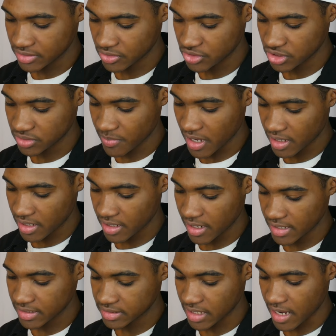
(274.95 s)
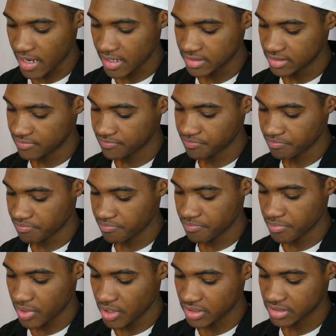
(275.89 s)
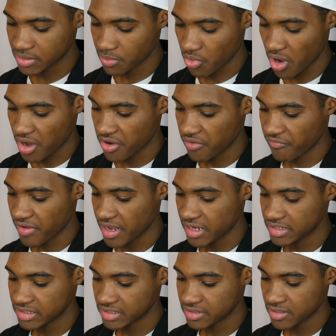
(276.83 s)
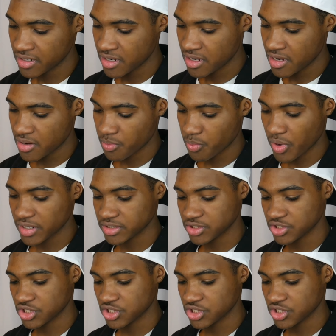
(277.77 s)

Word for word: So you just make it a nice size, put it somewhere on your face, press